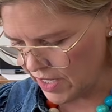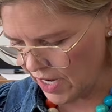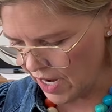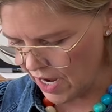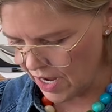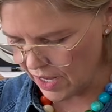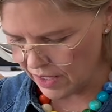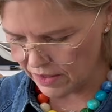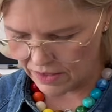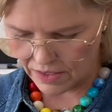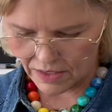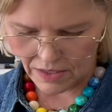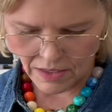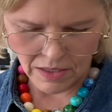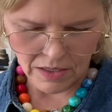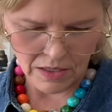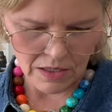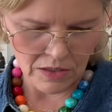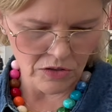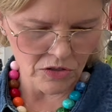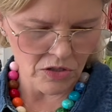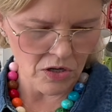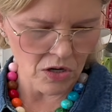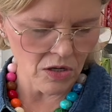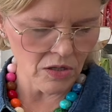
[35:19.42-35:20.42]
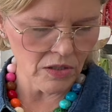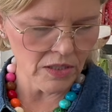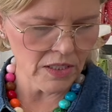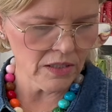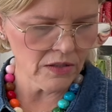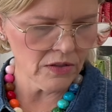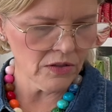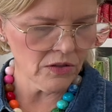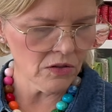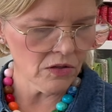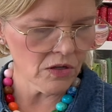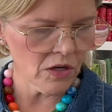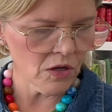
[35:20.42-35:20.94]
on the darling
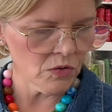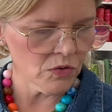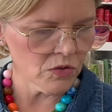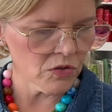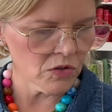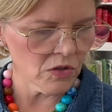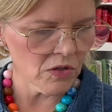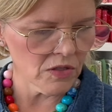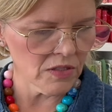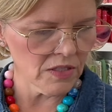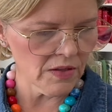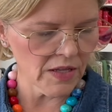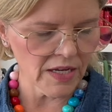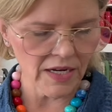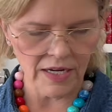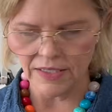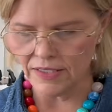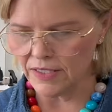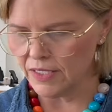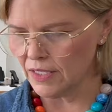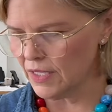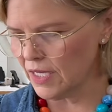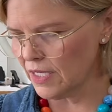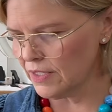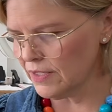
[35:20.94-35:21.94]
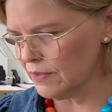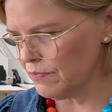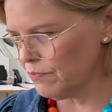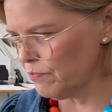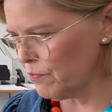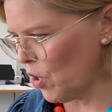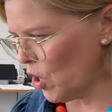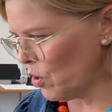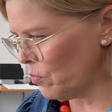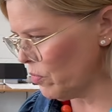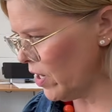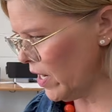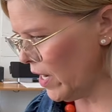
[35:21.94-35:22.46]
little coasters. And like I said, that's
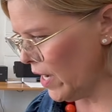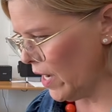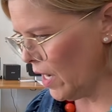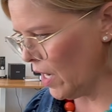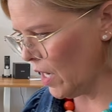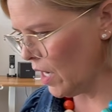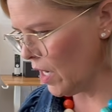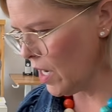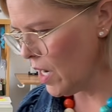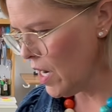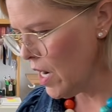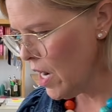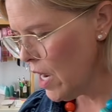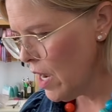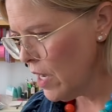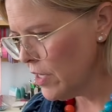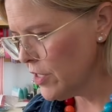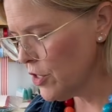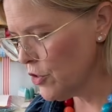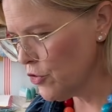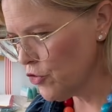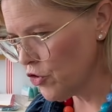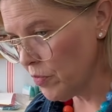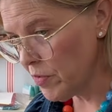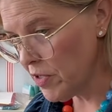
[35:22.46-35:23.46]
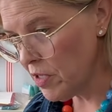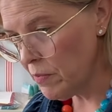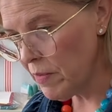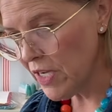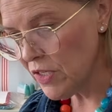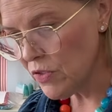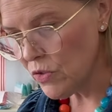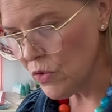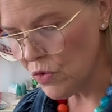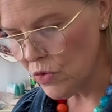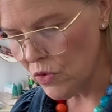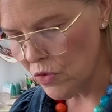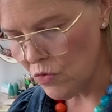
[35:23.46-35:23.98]
Barbara Air, distributed by
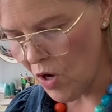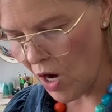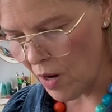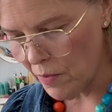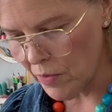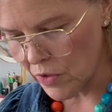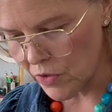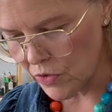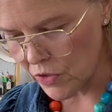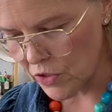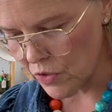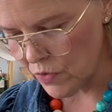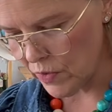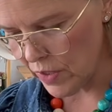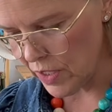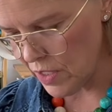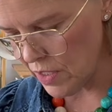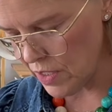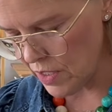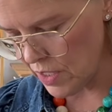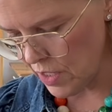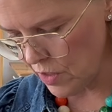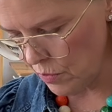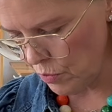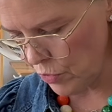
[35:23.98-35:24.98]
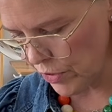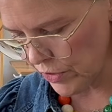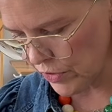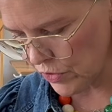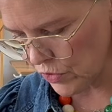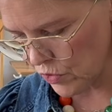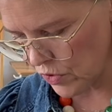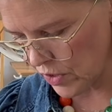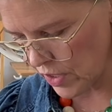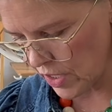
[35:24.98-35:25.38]
Susan Roberts. So any needlepoint store